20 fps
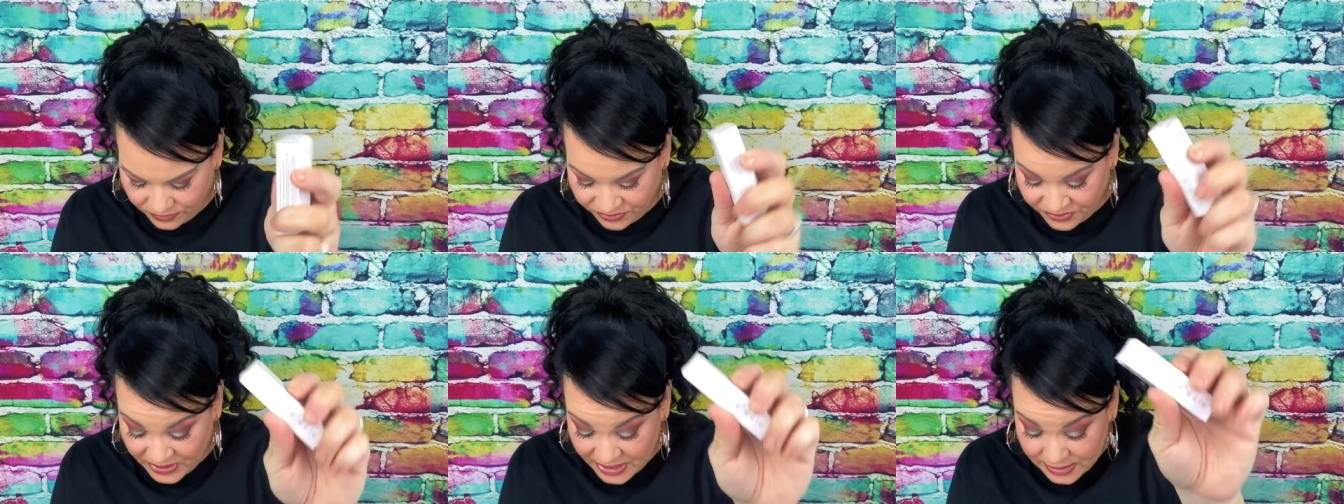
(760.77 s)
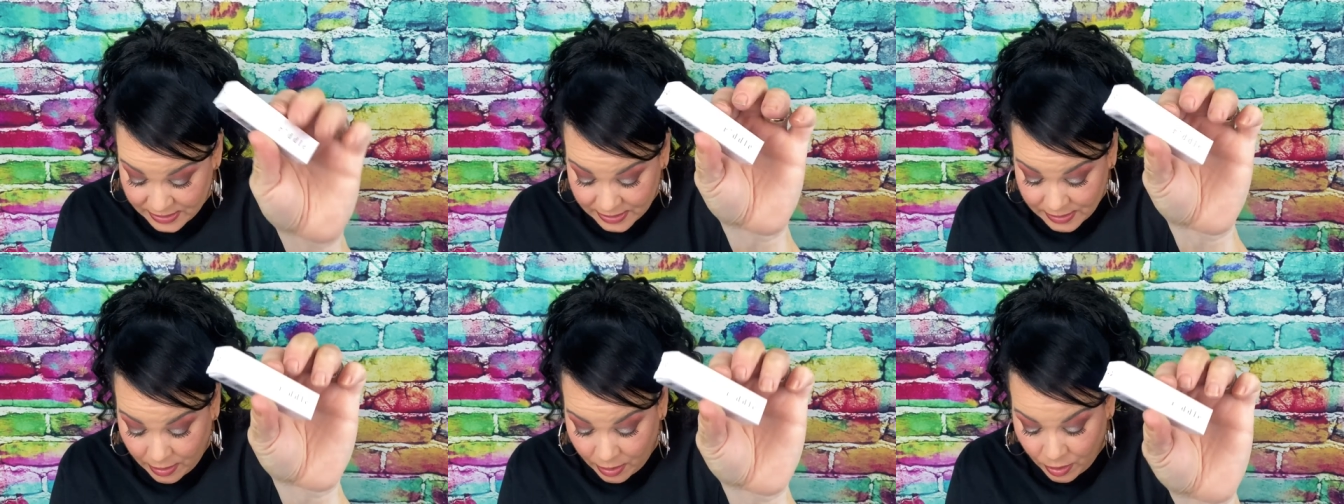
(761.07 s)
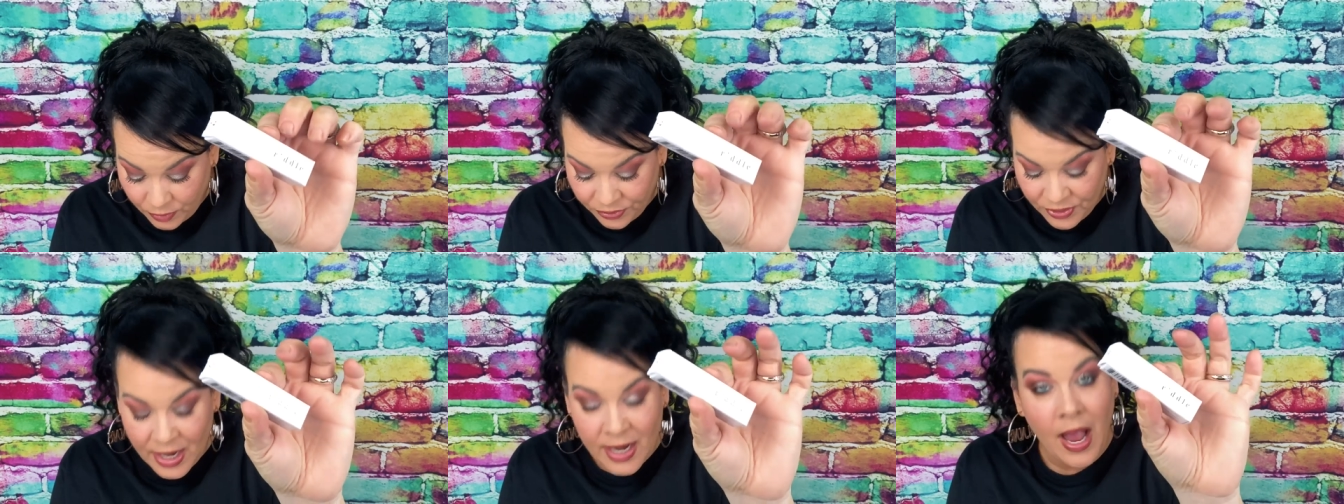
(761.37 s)
This
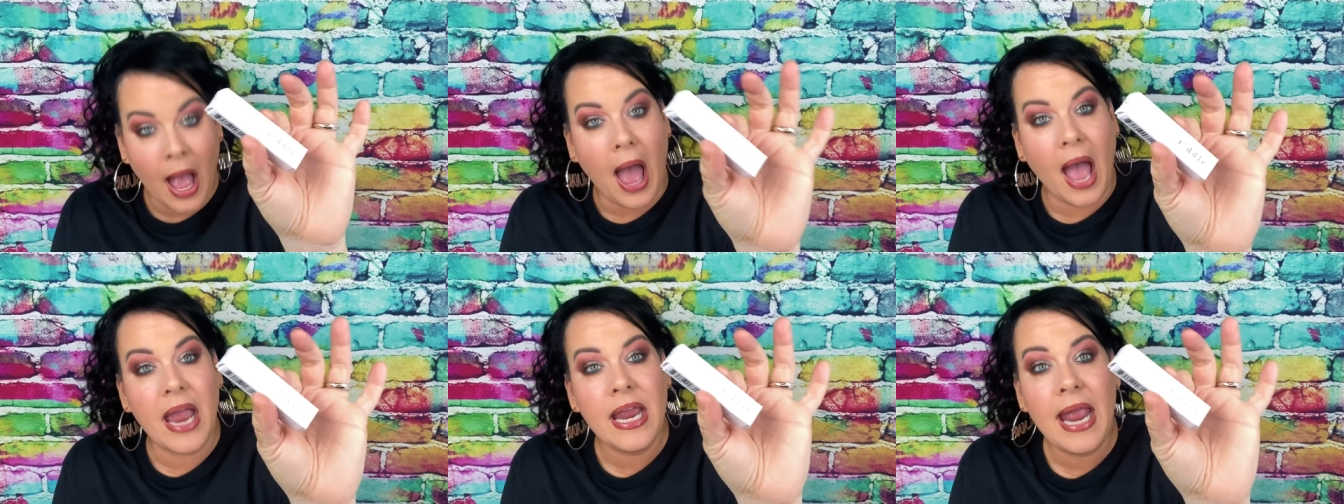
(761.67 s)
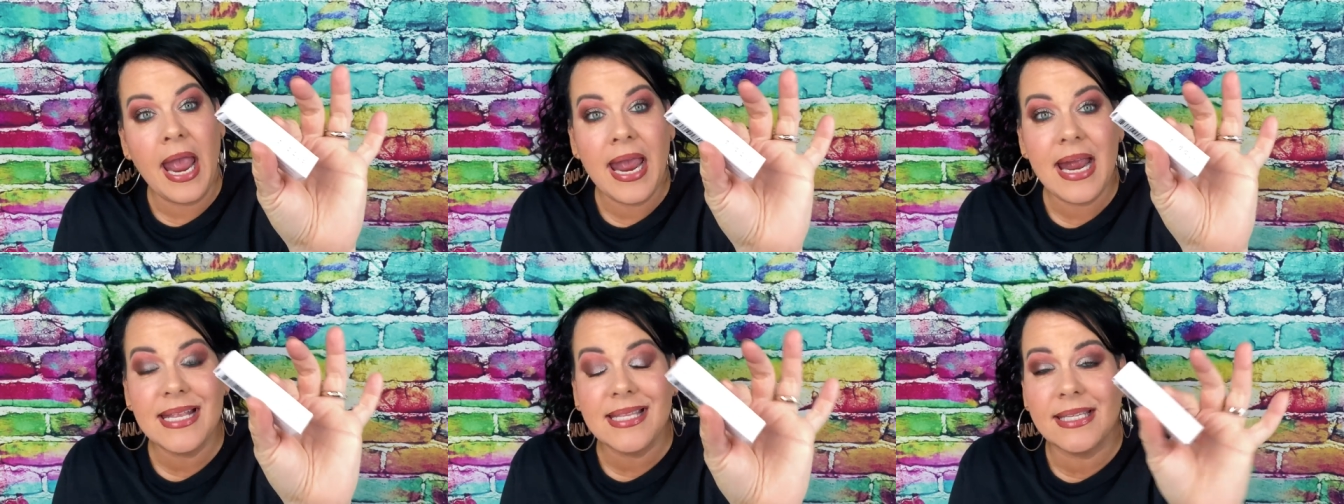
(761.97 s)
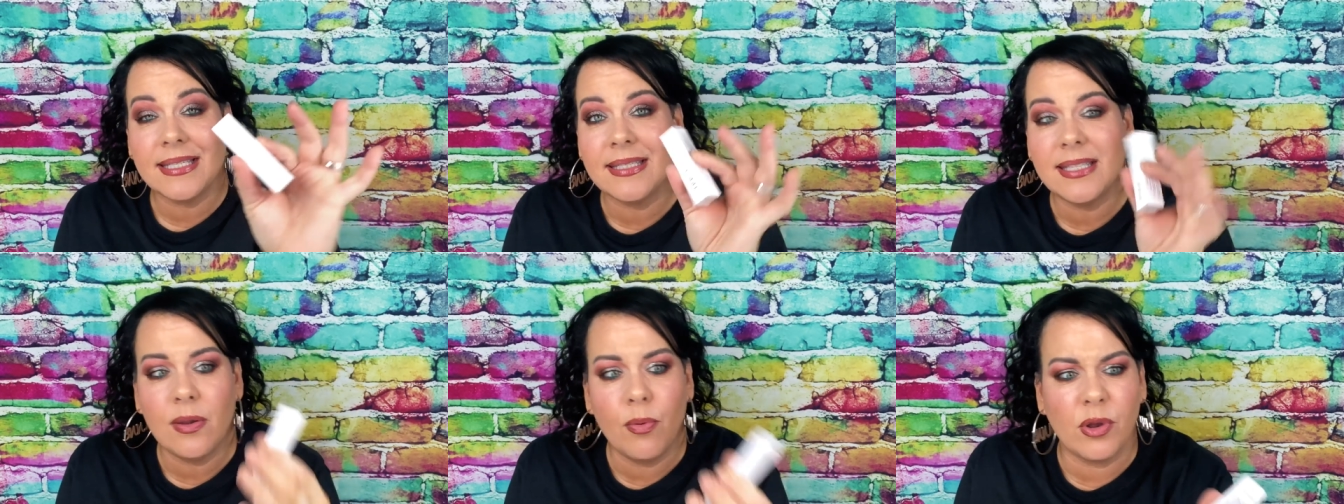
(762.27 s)
little thing, I hate
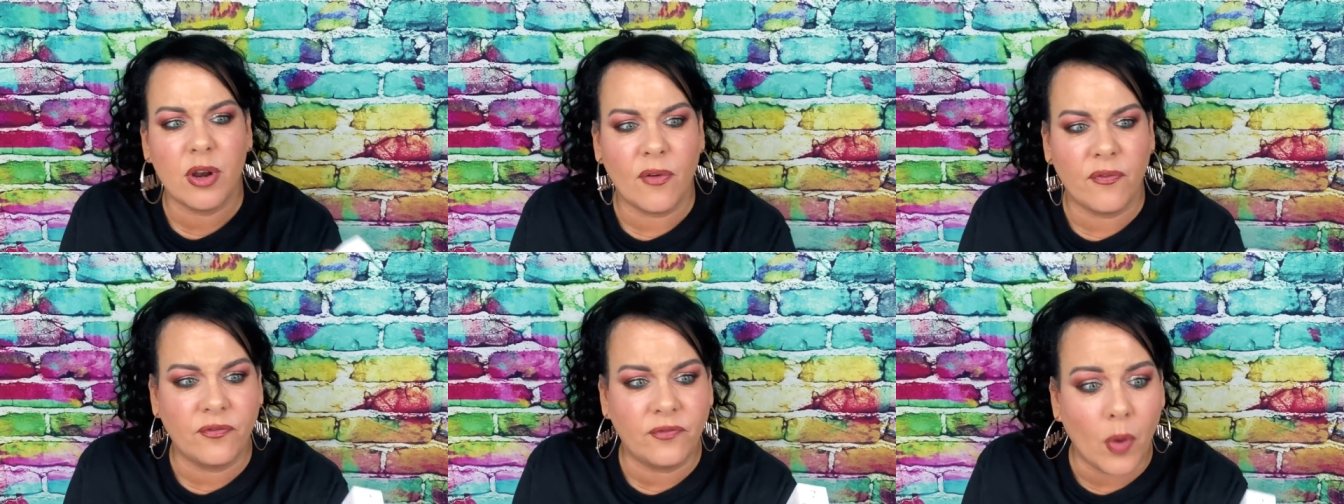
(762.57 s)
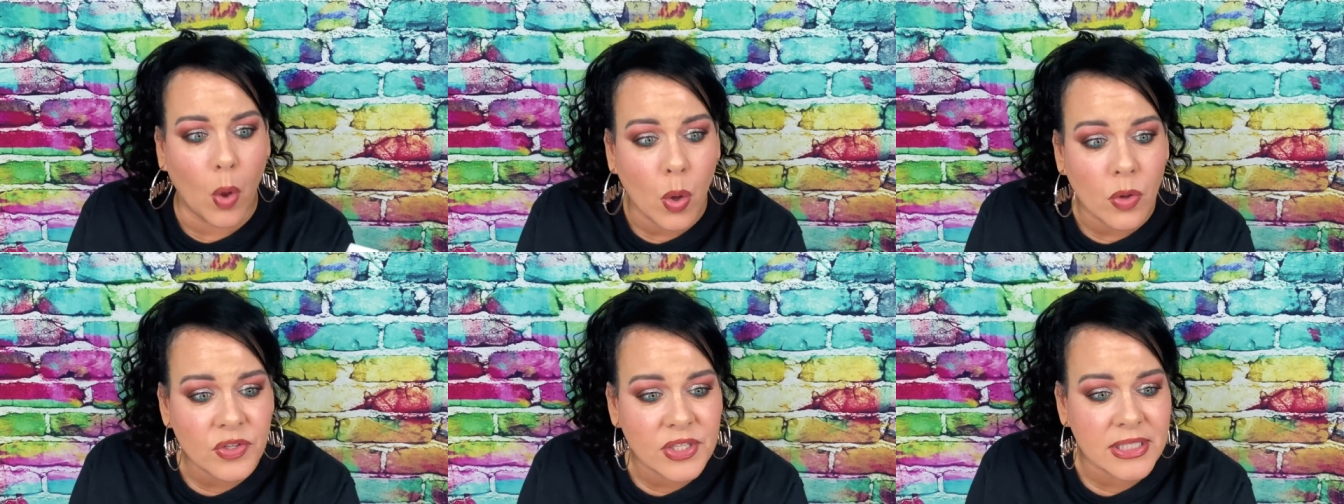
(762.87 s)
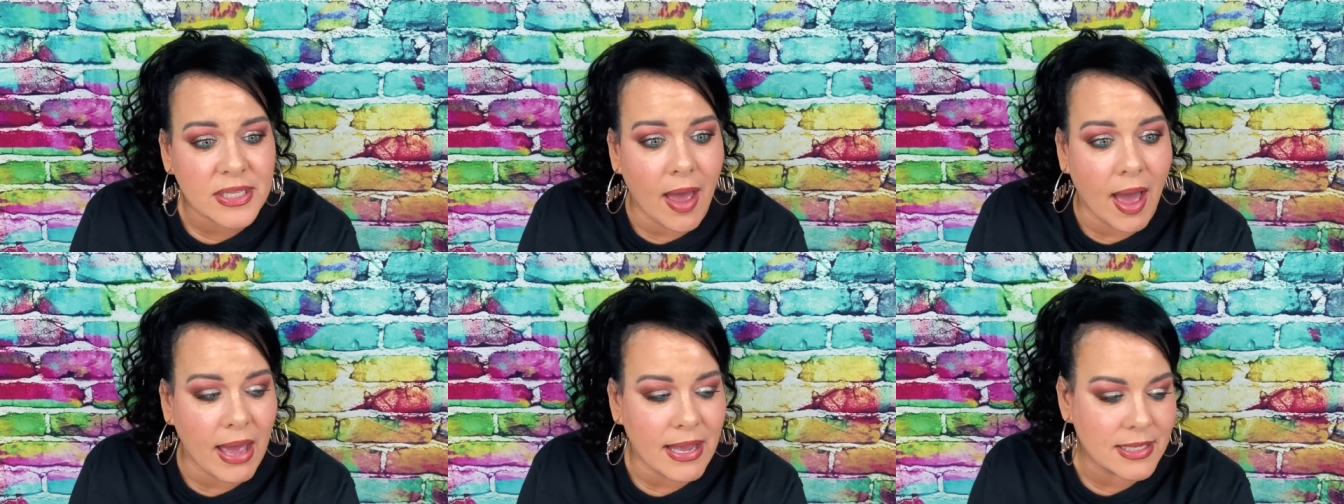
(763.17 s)
to see what a full
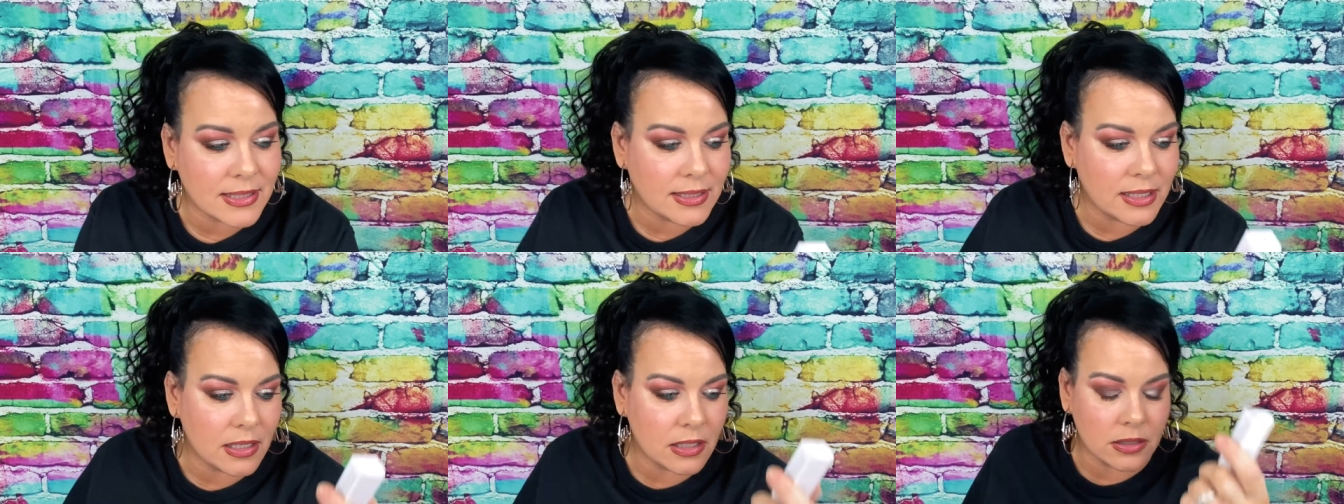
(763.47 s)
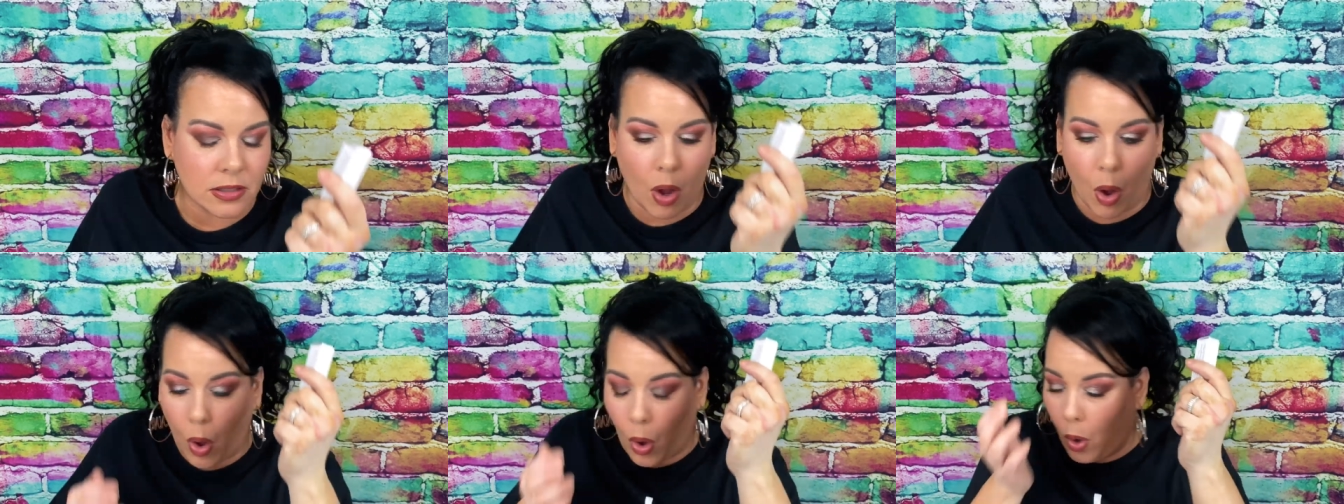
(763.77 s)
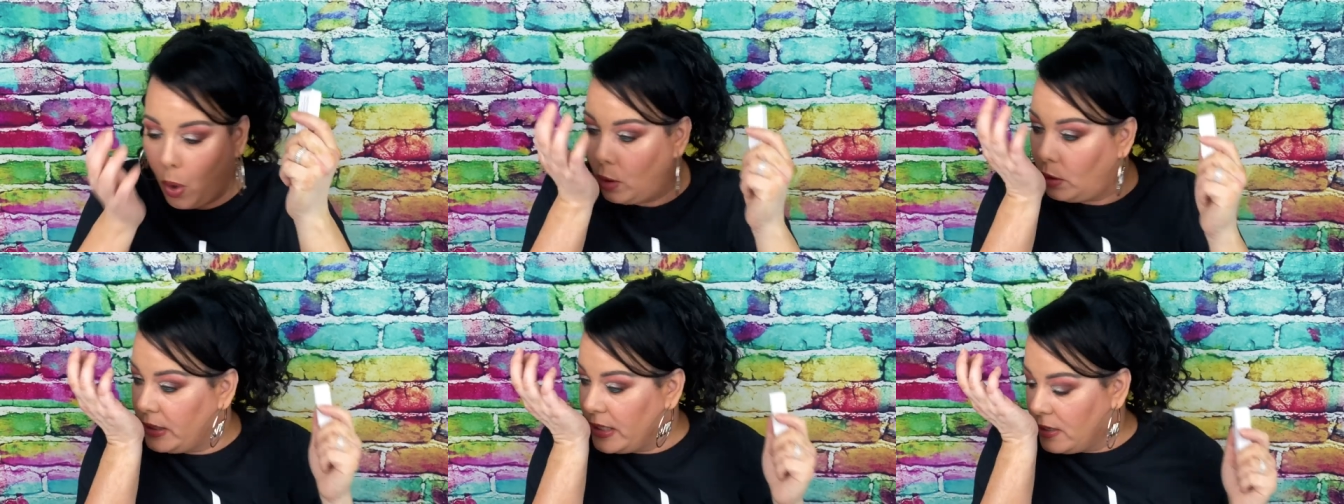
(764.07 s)
size is.
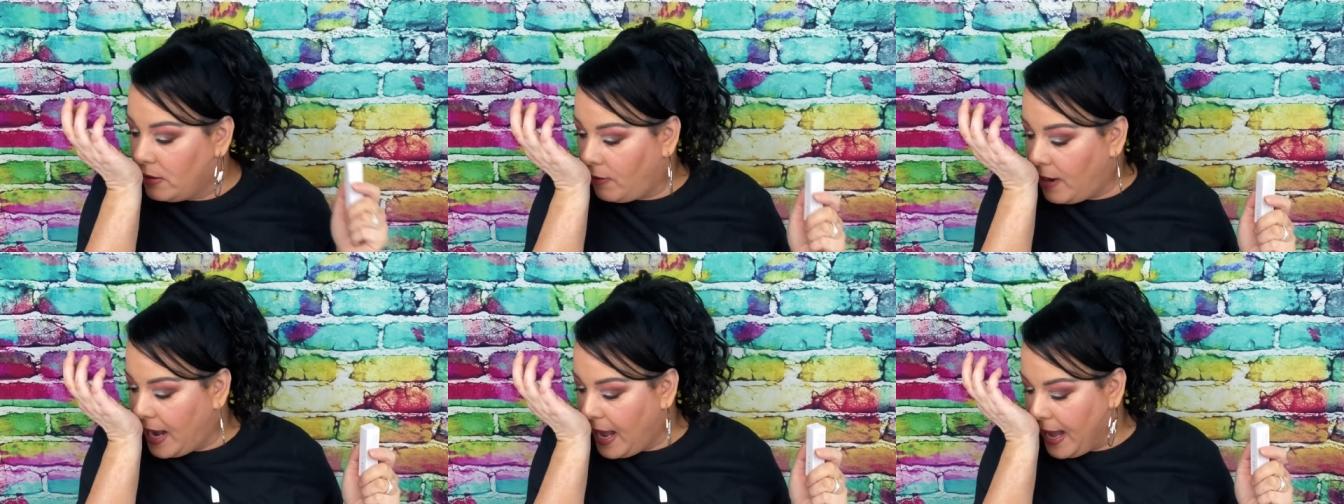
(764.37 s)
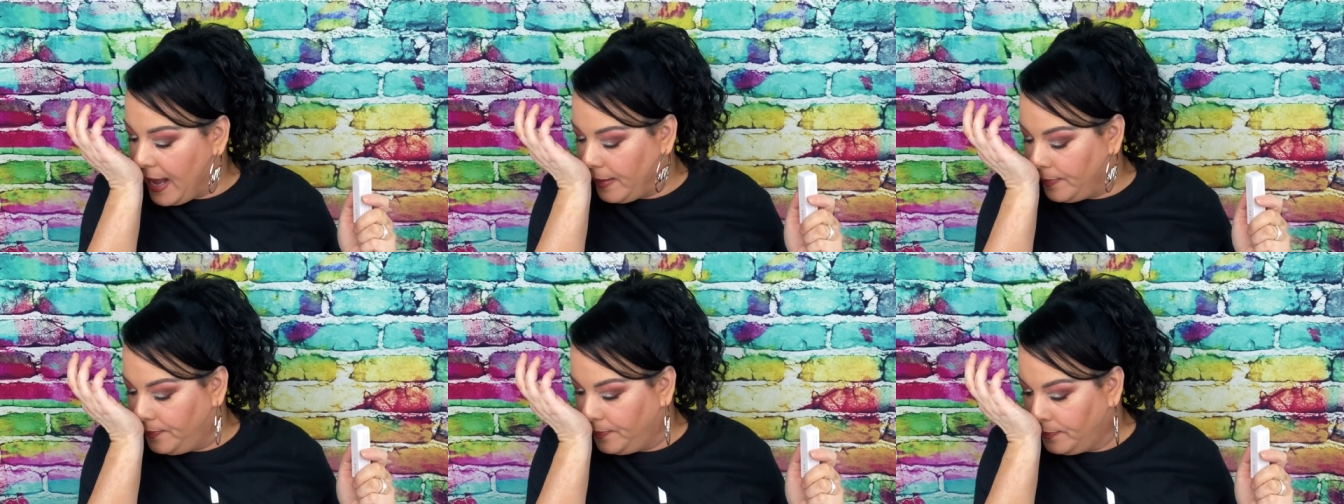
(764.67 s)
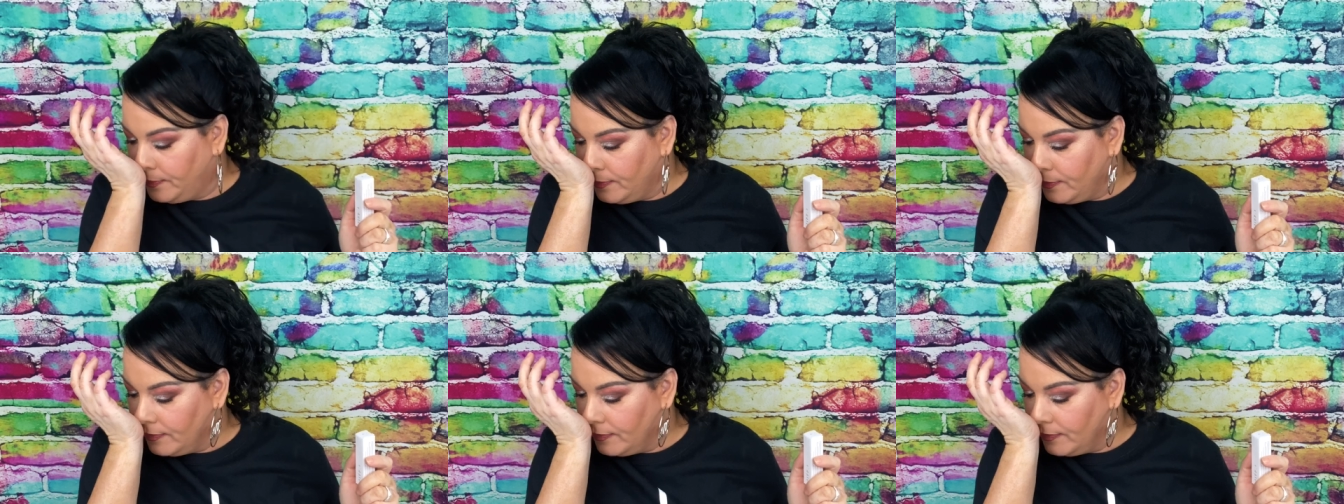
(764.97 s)
Holy crap.